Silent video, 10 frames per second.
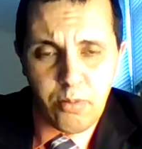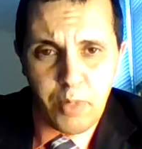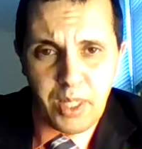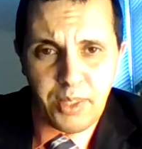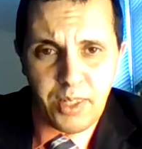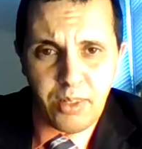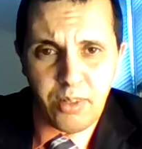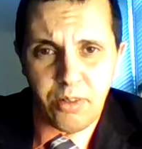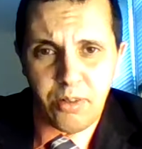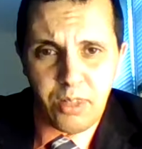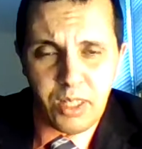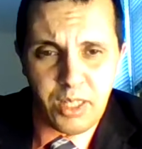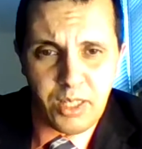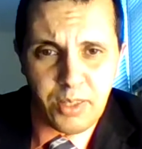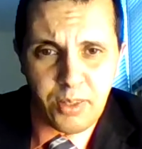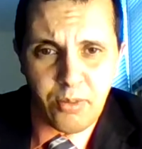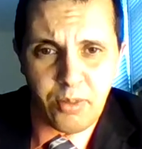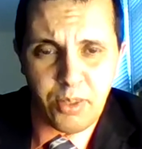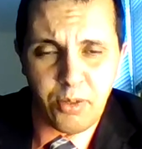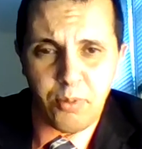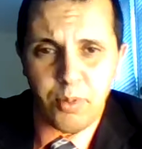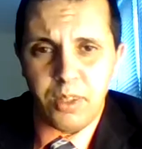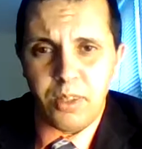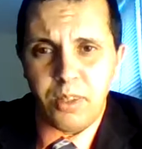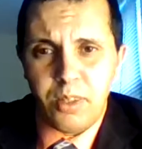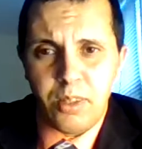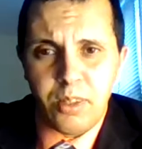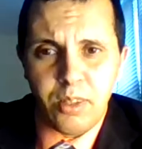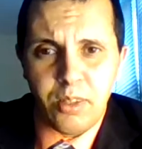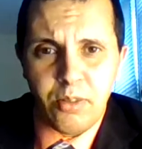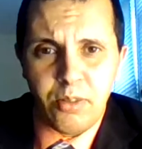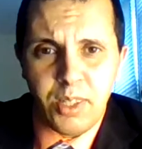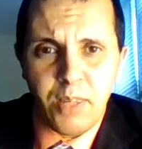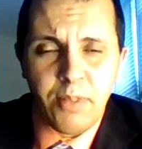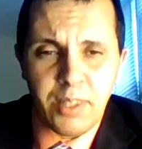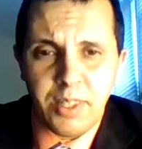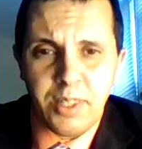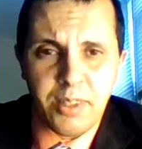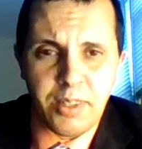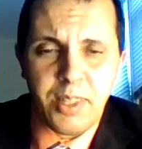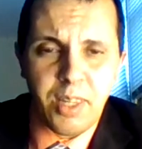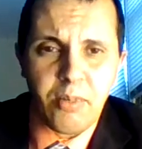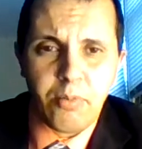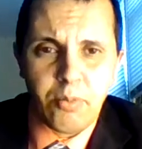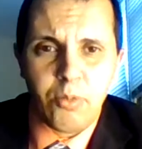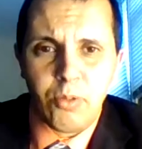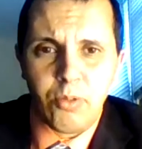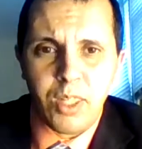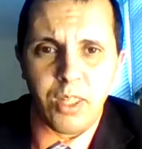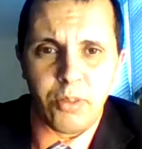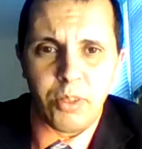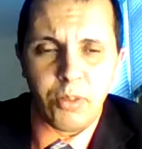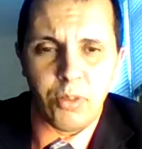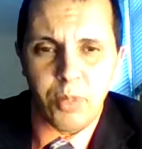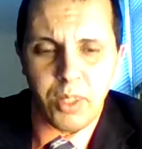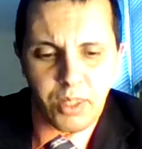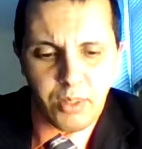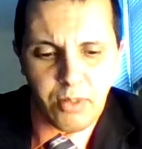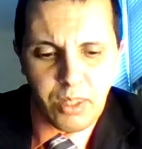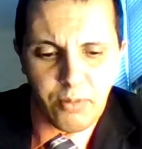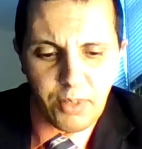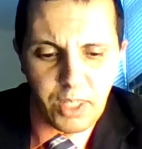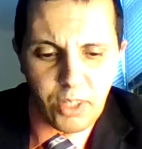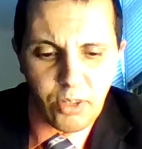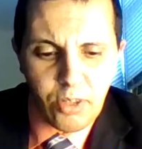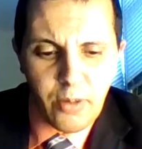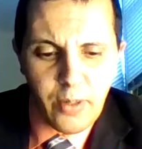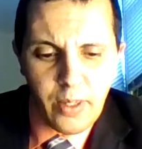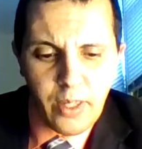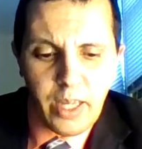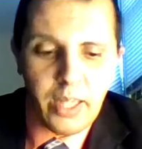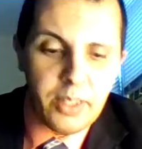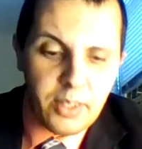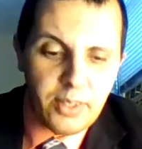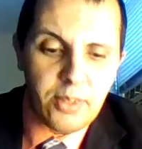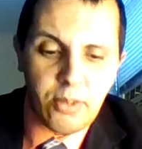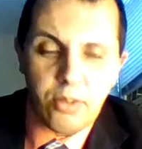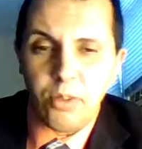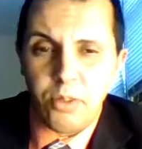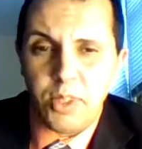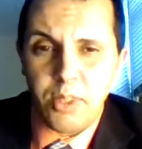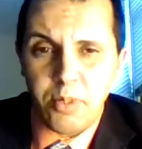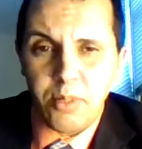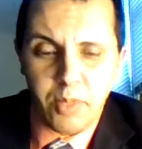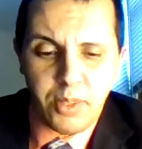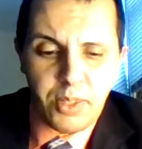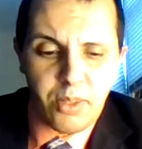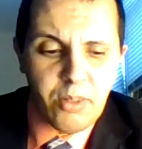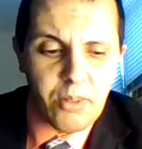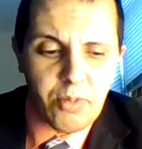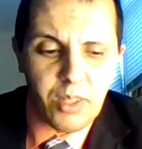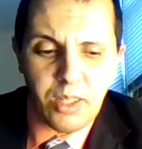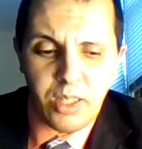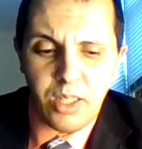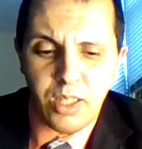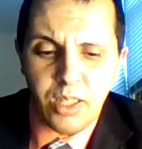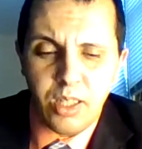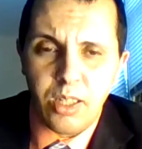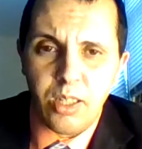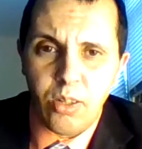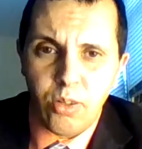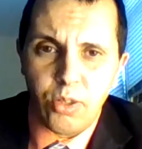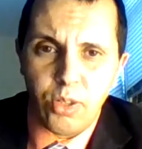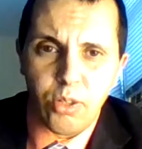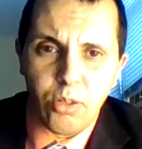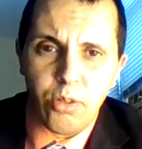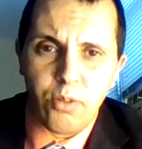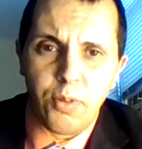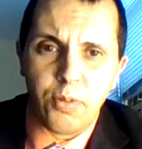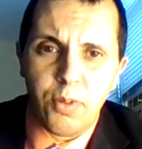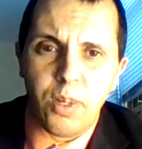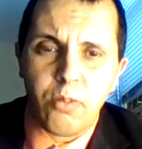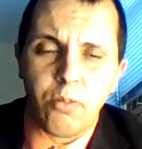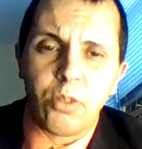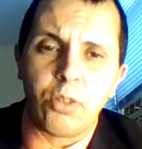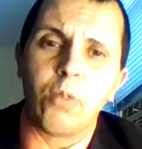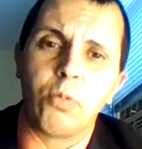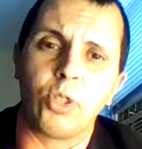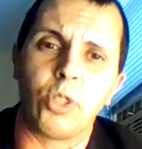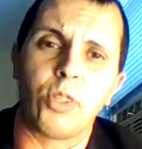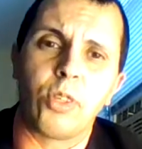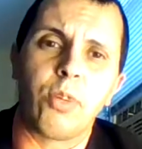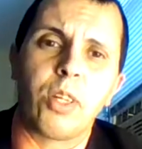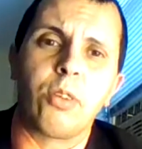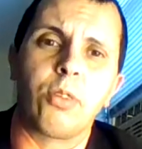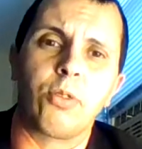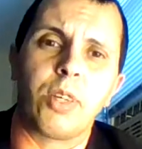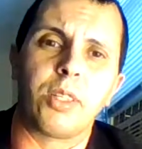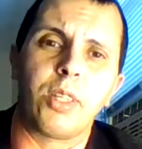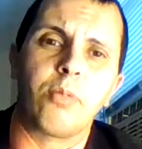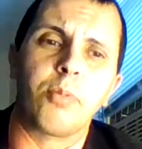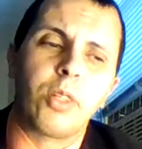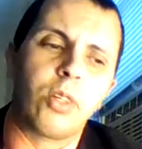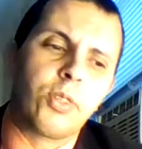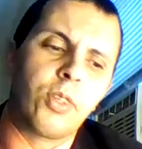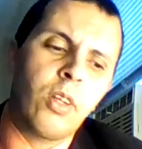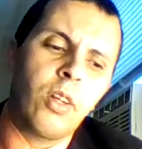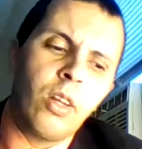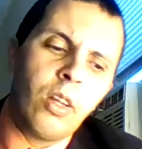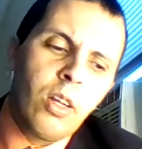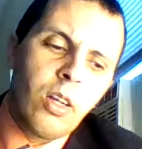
Mexico is going to be the 17th time when we count the automatic qualification, and it is the third time that Mexico will host the FIFA World Cup, which is a record right now because